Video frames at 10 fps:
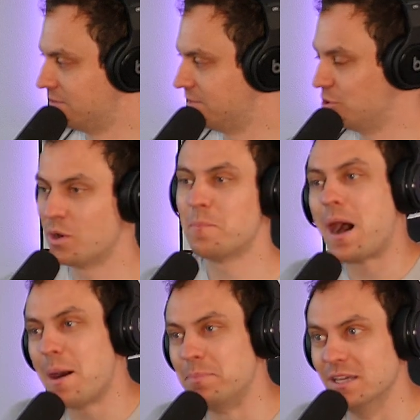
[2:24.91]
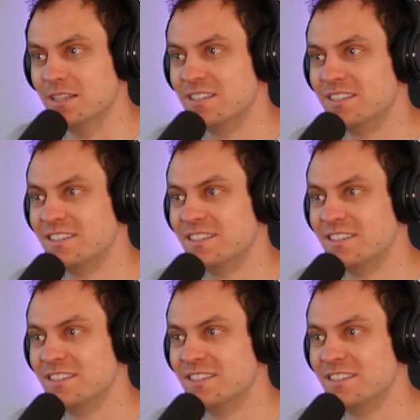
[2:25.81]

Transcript: Yeah. You want to pop it?